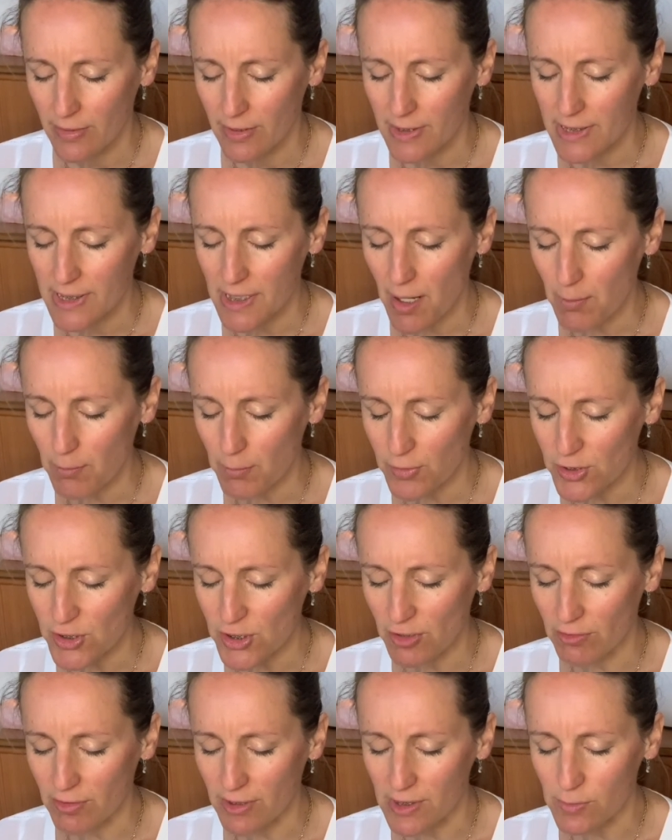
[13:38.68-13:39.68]

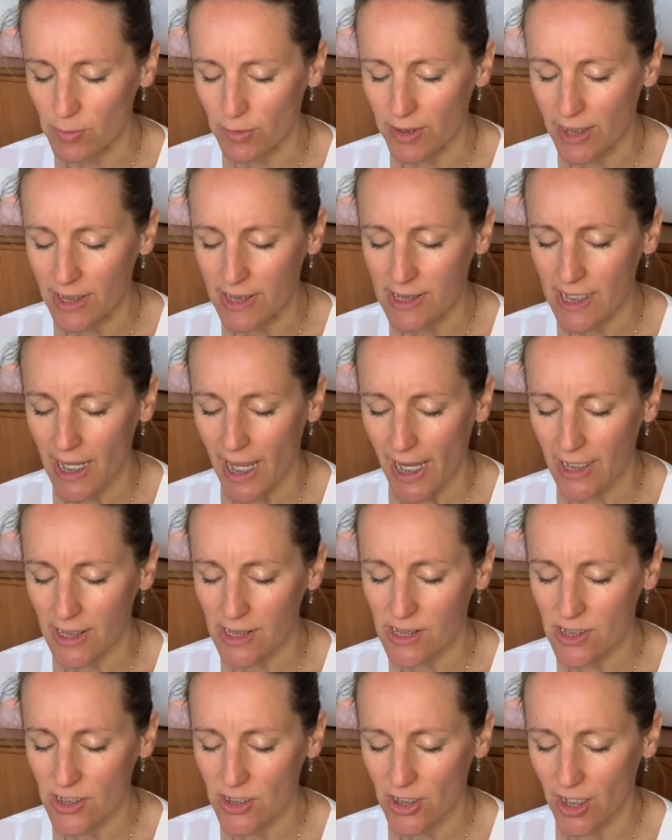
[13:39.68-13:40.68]
temperature is, what their
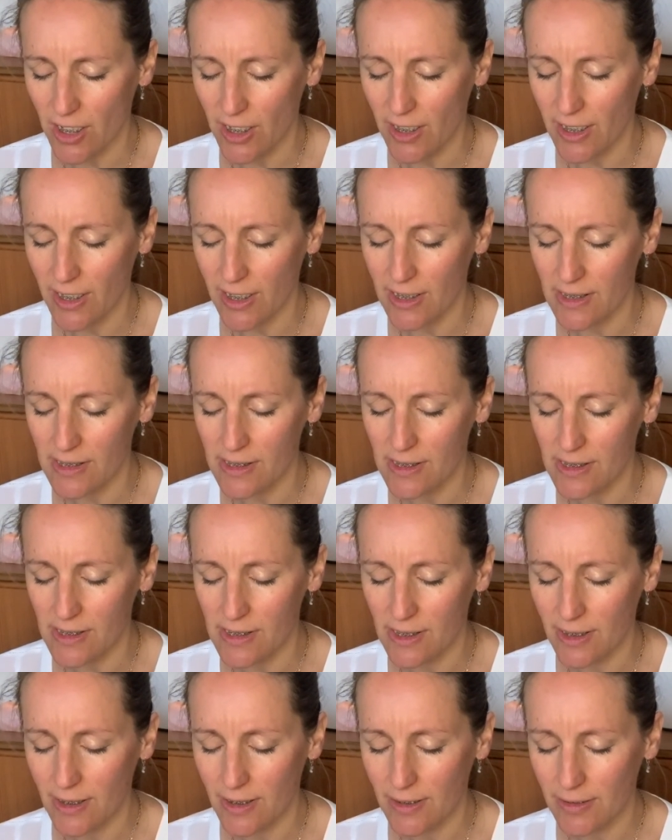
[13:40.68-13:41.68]
texture is,
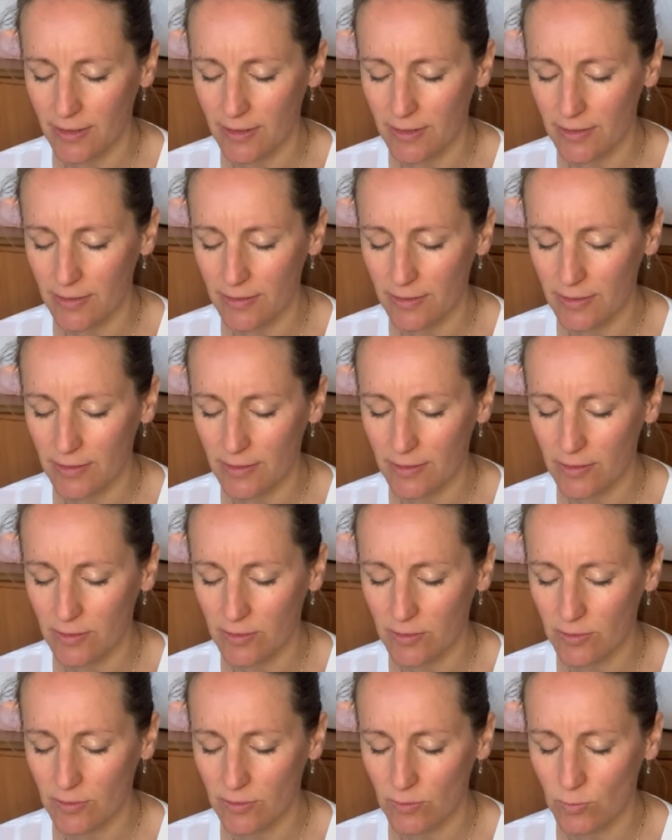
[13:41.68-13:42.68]

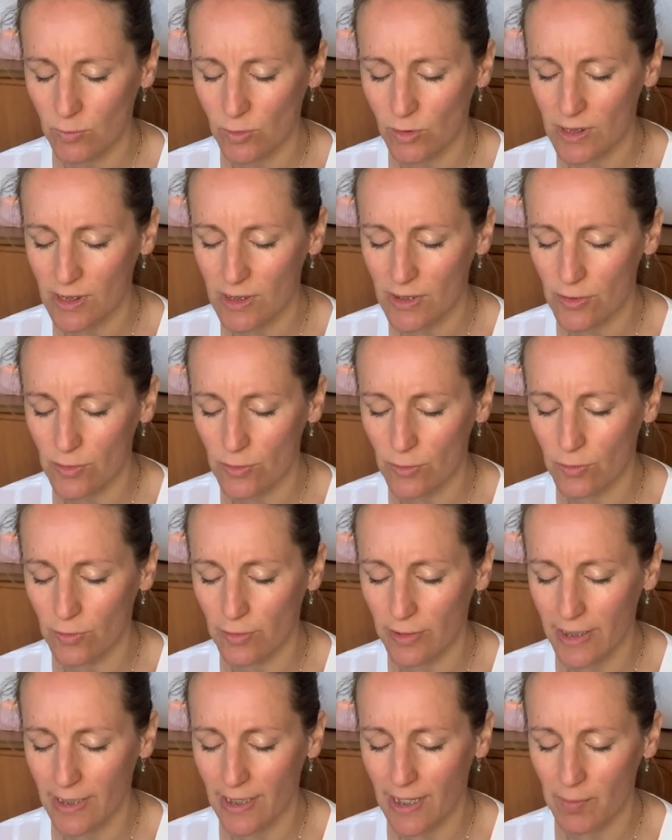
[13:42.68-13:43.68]
what
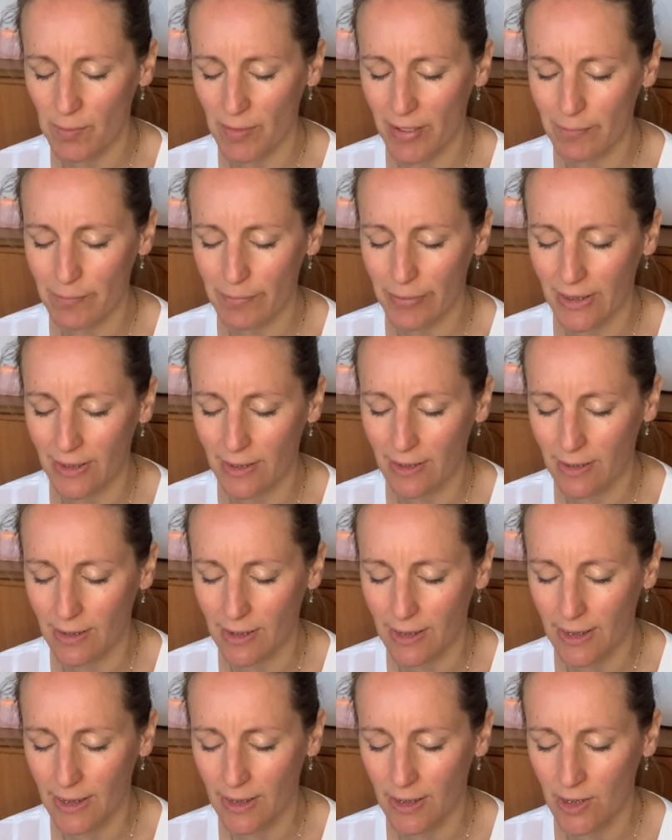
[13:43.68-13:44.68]
story they may bundle
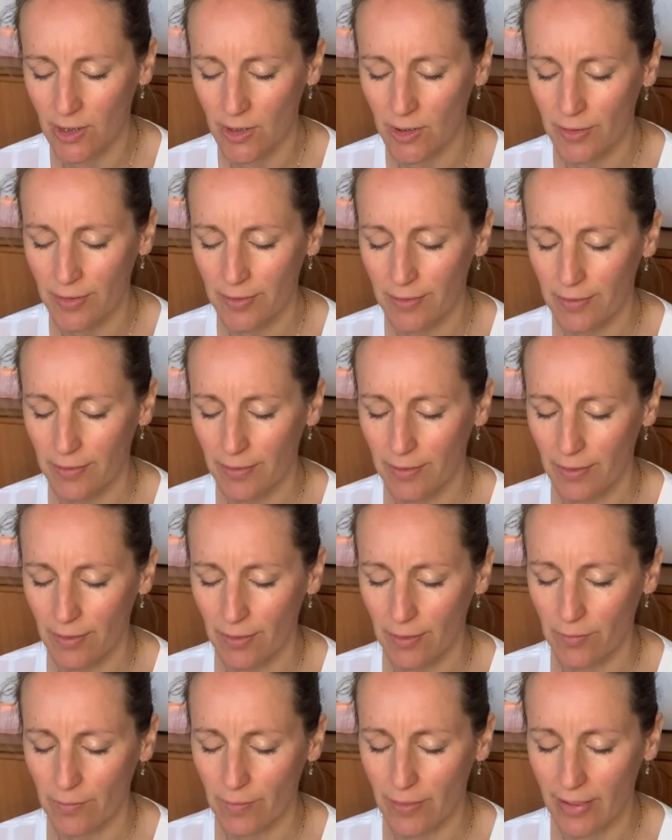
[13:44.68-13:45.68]
in
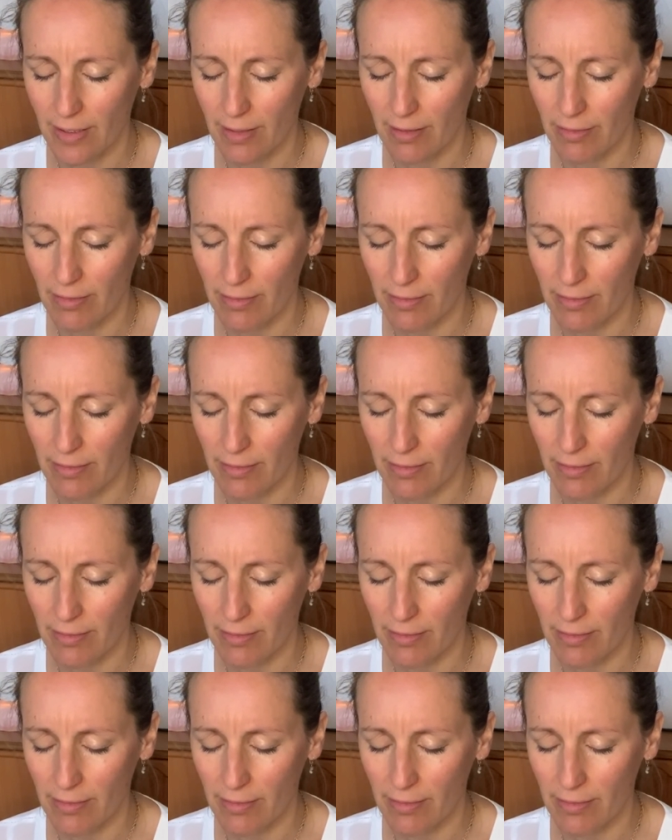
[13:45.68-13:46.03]
with.